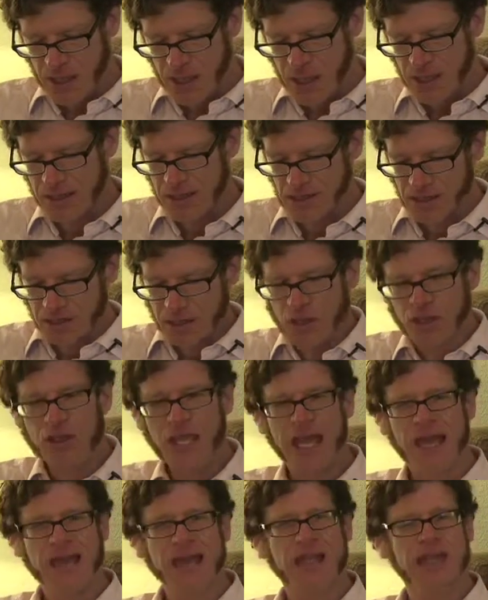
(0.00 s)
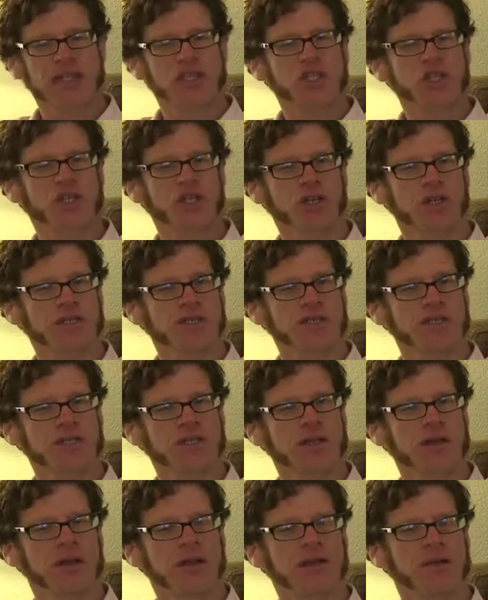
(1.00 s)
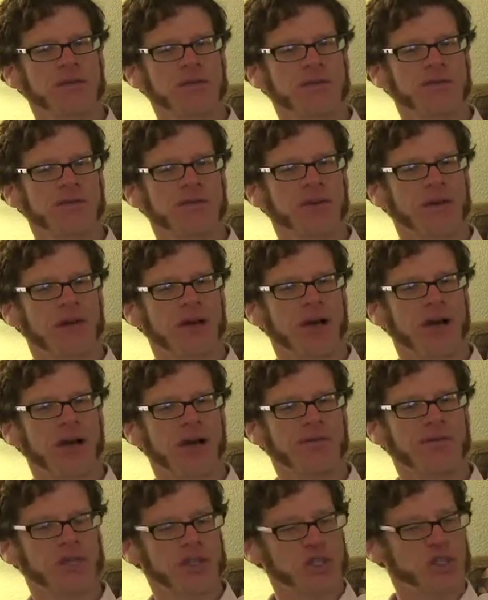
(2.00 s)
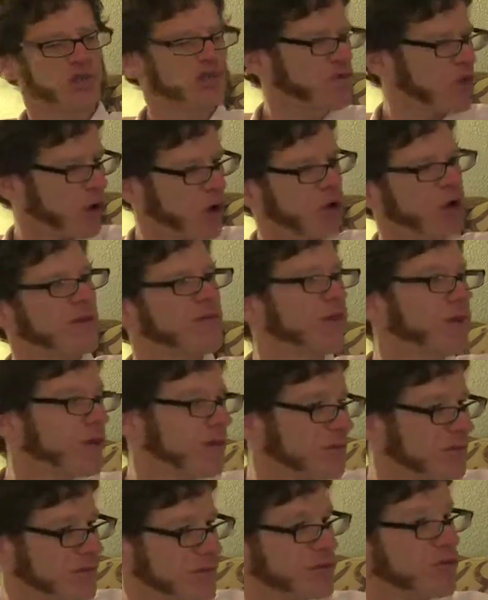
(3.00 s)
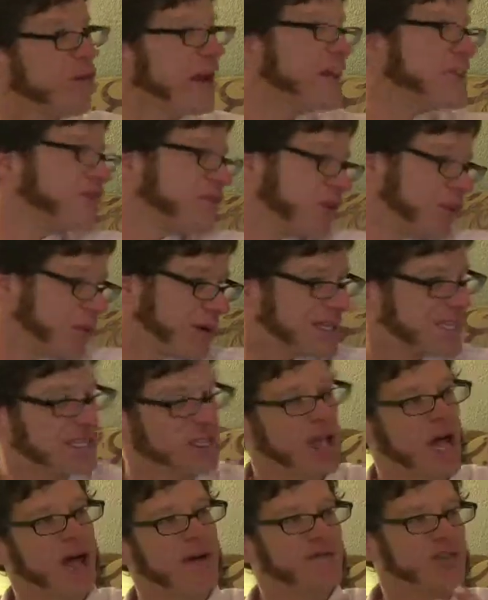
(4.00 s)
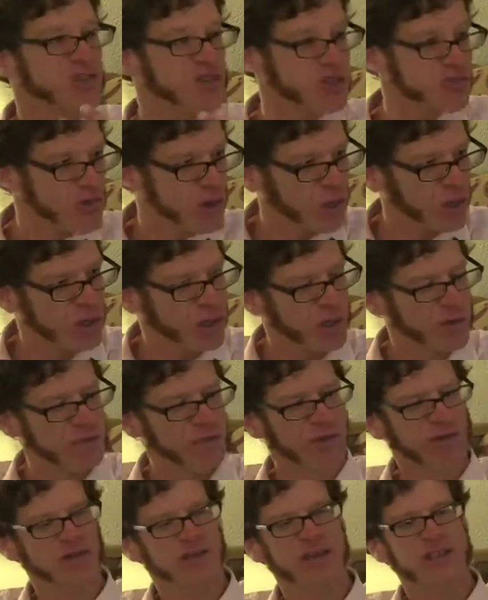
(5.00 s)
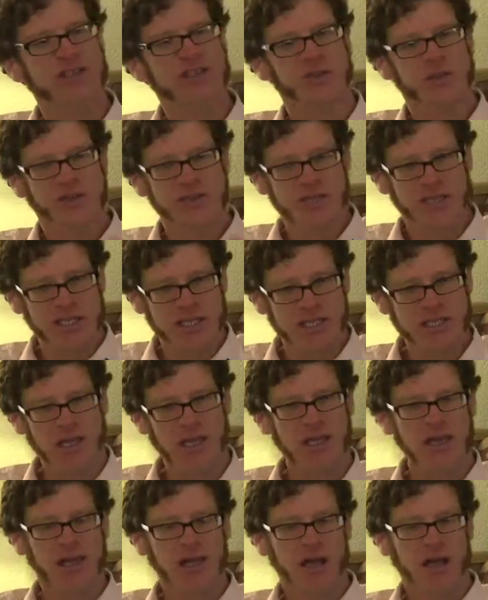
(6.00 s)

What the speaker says: And look at it in terms of the struggle over the race for what's left, the struggle over resources.